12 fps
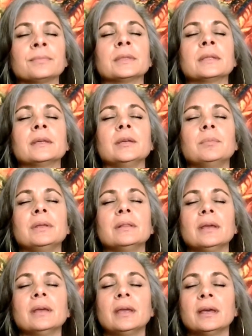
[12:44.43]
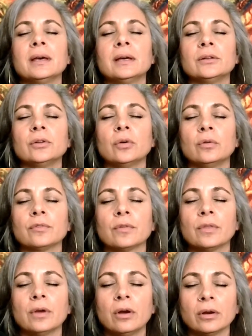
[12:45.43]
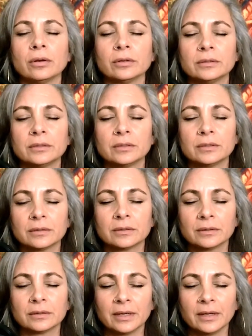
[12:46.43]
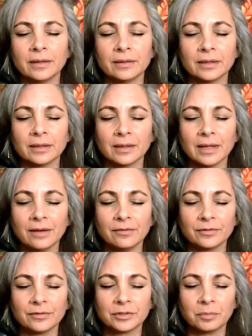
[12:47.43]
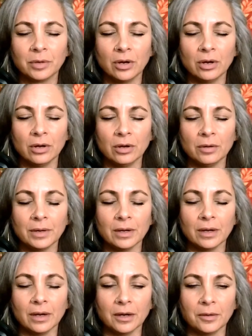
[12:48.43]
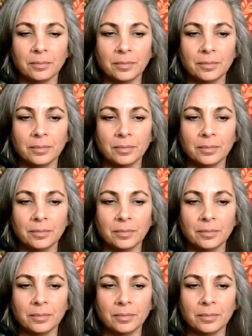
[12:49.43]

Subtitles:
Keeping the hand over the heart and the left palm up.